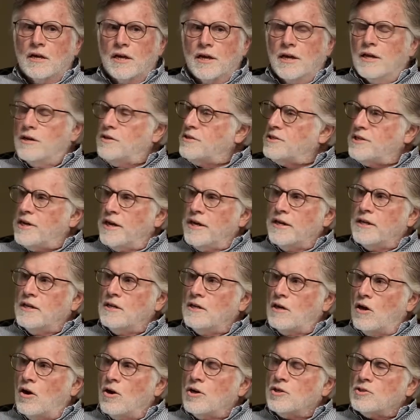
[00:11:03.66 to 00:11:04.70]

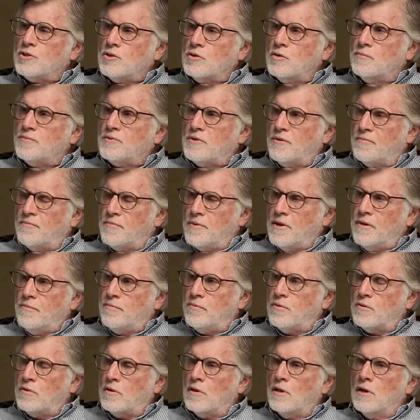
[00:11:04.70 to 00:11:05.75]
entertaining large groups of
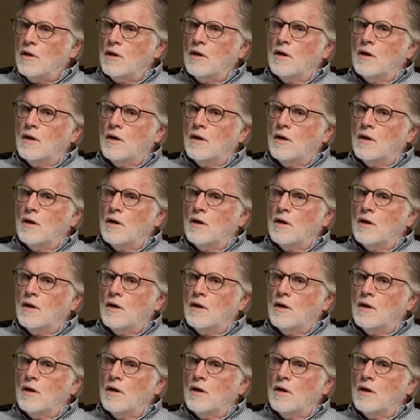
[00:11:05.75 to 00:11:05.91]
people.